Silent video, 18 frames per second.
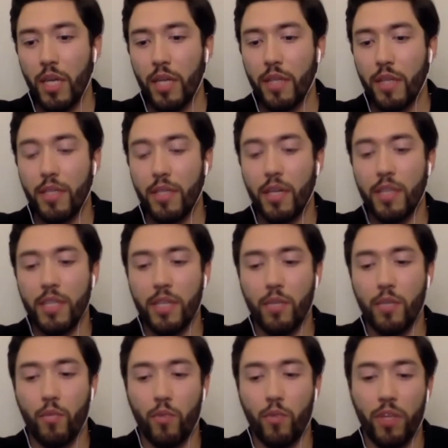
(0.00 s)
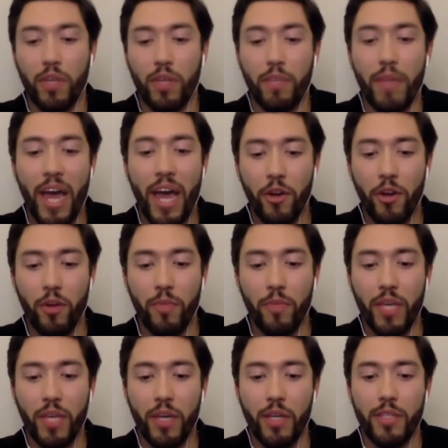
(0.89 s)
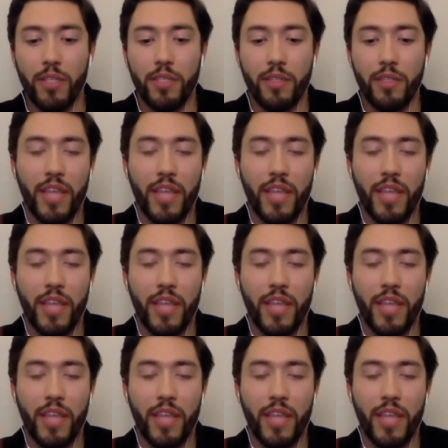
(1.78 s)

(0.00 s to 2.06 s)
doesn't really matter because